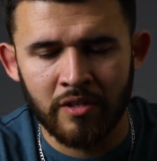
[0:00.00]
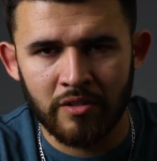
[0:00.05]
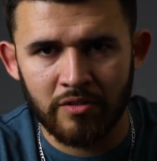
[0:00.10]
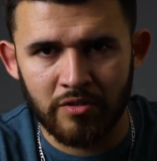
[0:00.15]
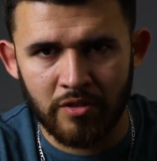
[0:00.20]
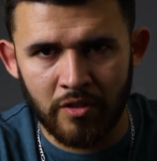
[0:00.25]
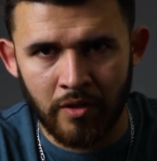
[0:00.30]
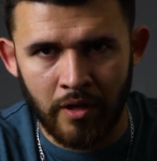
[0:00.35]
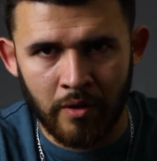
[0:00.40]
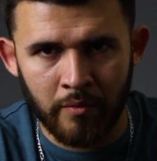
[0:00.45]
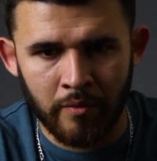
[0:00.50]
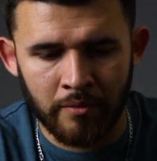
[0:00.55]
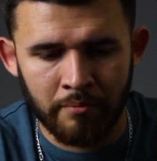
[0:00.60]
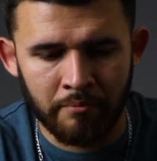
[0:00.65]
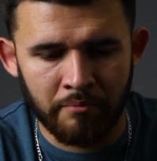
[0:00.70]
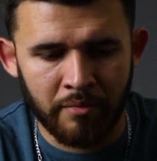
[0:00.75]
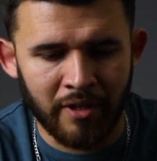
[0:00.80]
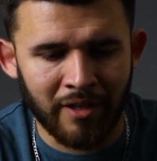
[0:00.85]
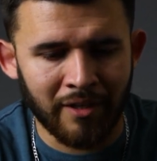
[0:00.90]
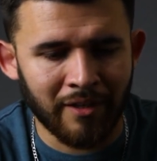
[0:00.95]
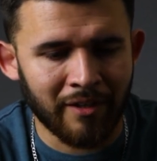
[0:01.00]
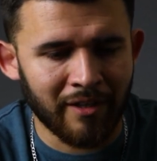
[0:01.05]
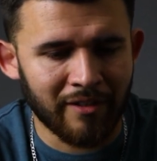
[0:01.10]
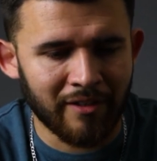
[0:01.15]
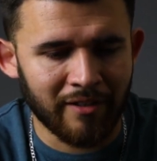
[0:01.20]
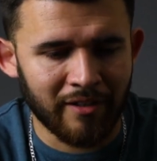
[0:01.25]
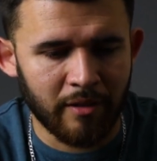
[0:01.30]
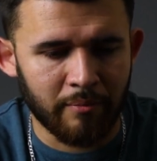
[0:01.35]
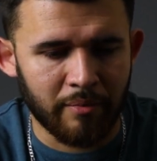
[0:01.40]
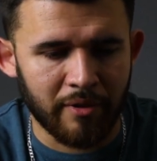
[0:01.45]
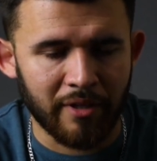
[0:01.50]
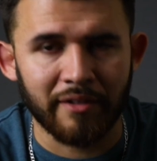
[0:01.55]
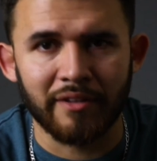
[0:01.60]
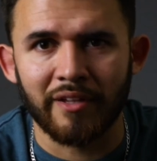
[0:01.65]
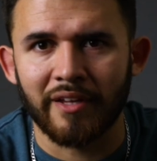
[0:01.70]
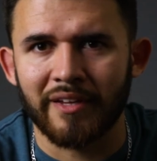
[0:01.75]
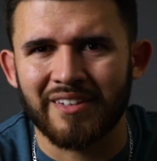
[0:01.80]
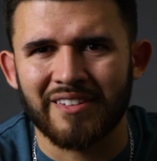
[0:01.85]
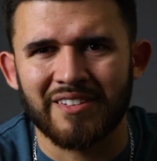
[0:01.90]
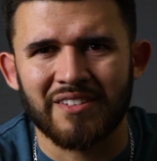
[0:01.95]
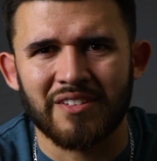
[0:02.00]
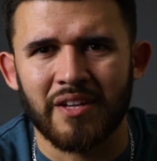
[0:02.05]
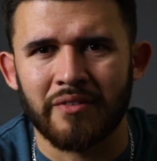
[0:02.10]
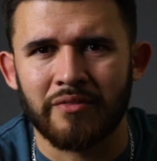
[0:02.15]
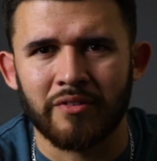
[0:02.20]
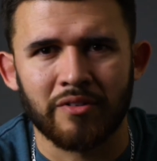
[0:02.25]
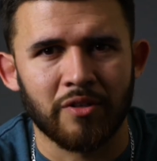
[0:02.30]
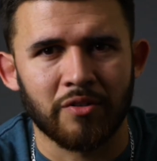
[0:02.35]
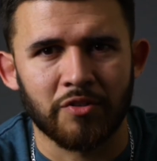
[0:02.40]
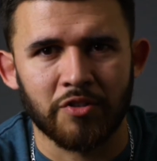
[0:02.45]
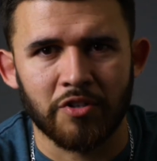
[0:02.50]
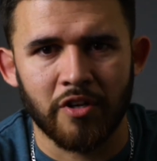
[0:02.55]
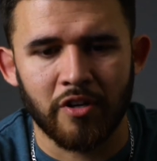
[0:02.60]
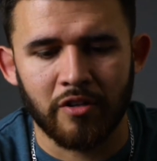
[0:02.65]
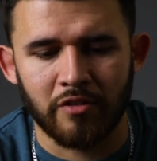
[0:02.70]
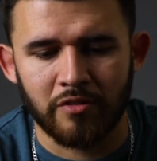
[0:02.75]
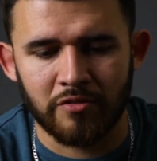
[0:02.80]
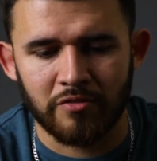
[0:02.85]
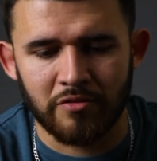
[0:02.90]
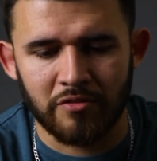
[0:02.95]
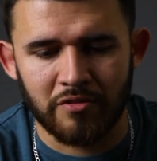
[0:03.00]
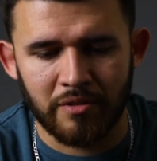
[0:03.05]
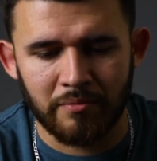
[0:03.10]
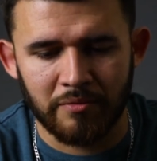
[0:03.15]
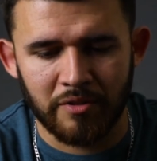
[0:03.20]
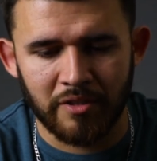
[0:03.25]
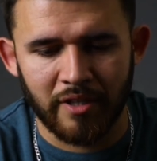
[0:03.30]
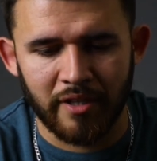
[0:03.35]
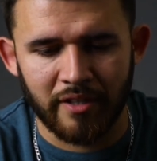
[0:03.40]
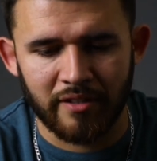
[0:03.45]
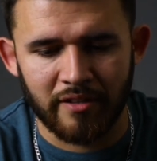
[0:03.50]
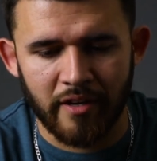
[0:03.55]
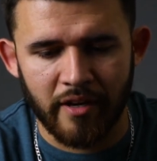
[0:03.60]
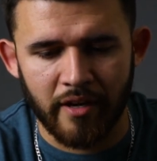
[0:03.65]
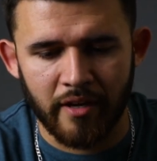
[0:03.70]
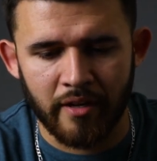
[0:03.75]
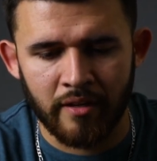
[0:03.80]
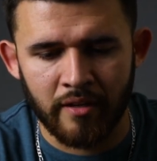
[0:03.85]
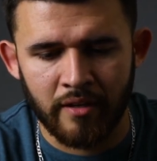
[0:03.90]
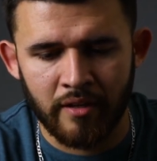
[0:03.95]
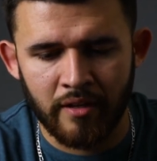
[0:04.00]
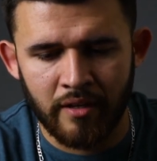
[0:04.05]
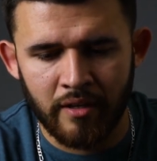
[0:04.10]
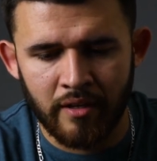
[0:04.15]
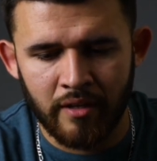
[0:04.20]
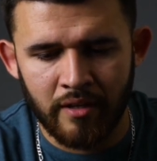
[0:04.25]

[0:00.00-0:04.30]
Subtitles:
So I went and bought it. I think I paid like $700 or something like that.